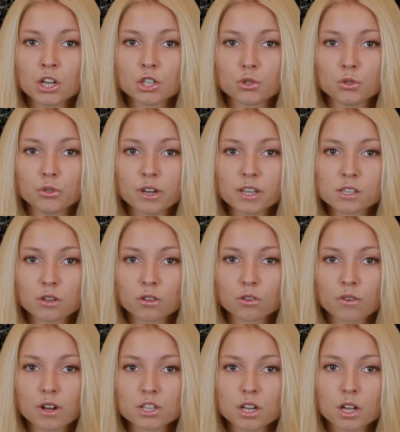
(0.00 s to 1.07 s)
to US
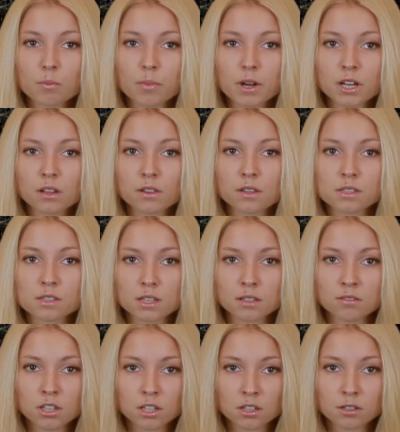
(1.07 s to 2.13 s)
congressional panel this
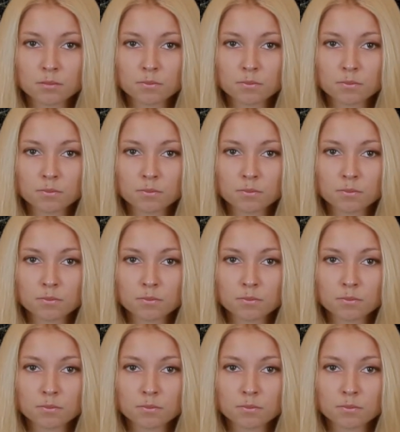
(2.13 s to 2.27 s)
evening.